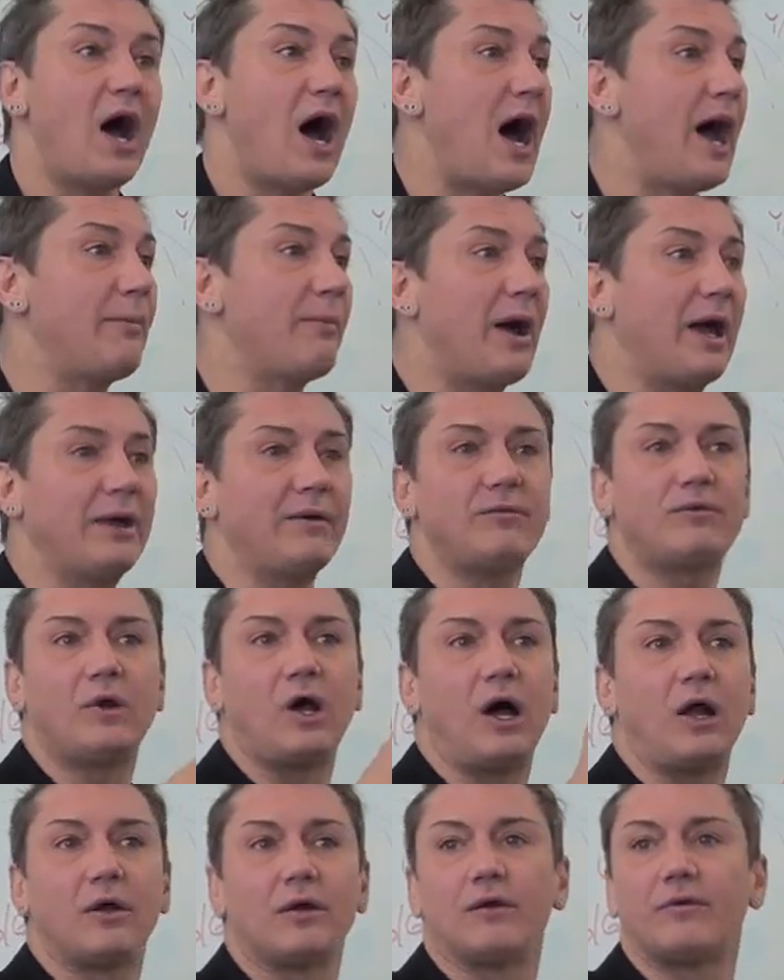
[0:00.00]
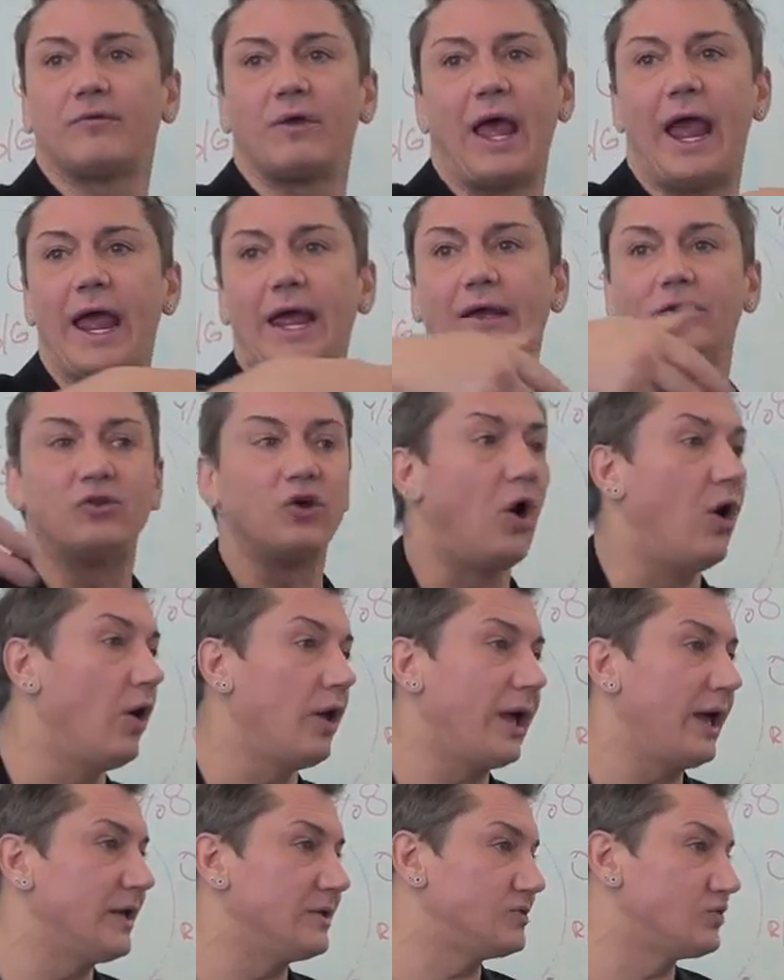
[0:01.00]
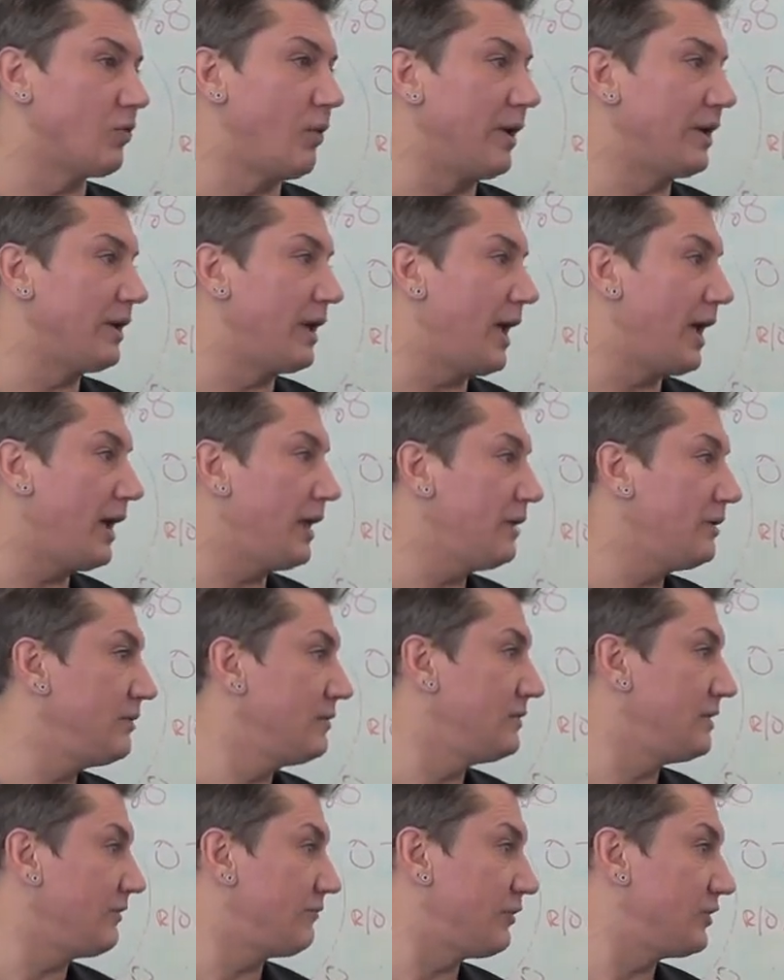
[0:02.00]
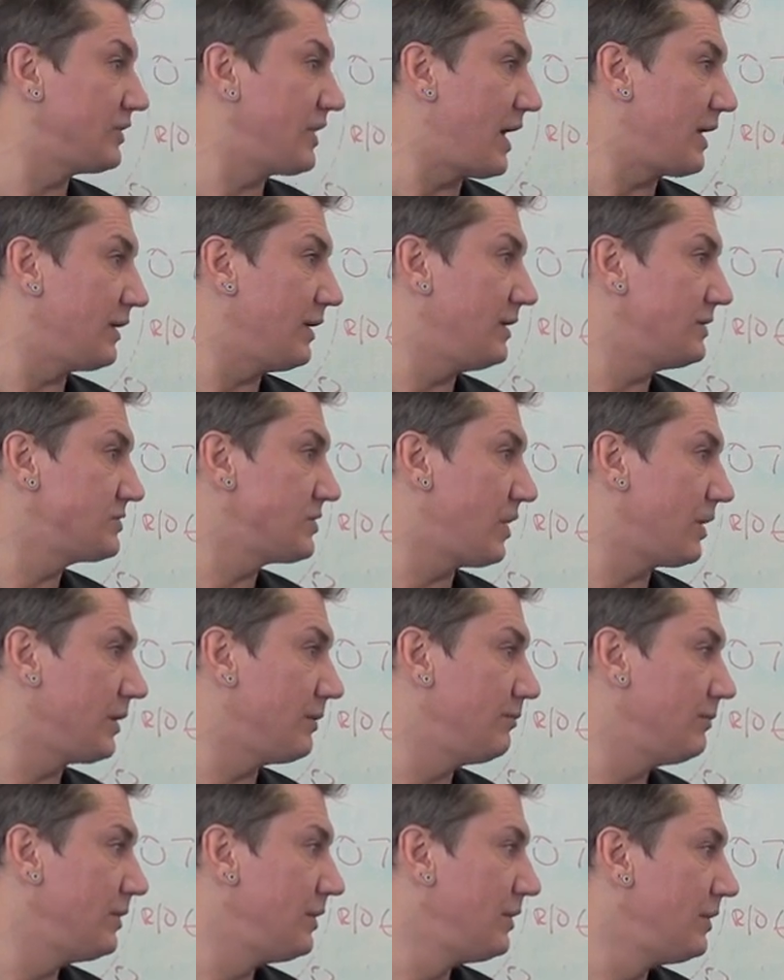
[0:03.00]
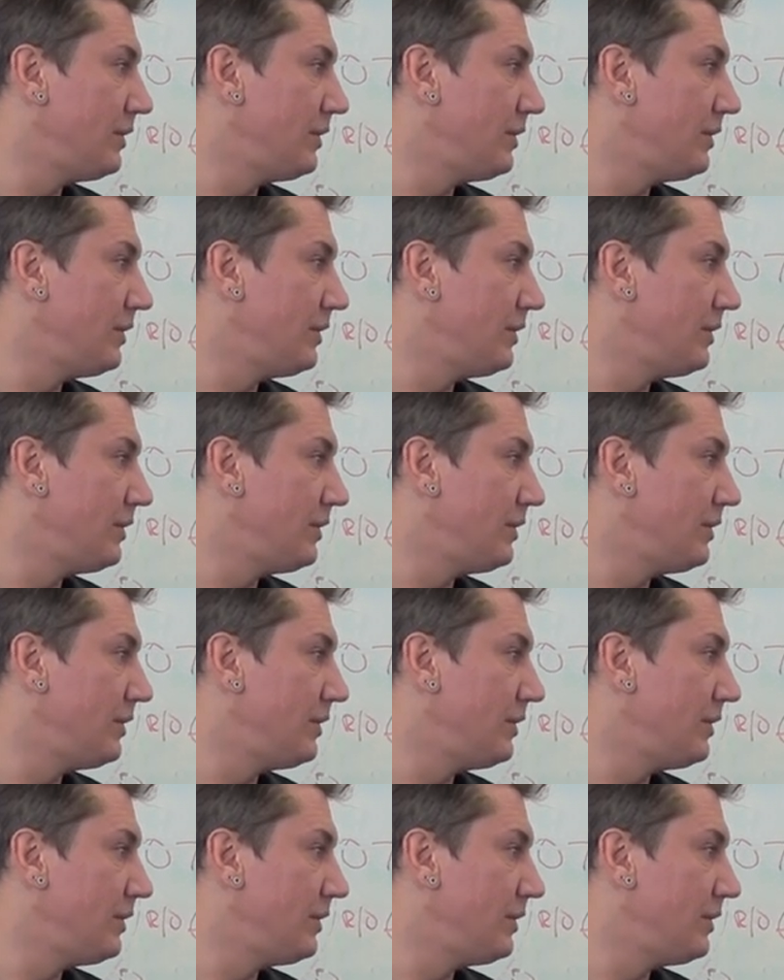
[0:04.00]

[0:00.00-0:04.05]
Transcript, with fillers: I might color 8 doll heads one day, different techniques on them.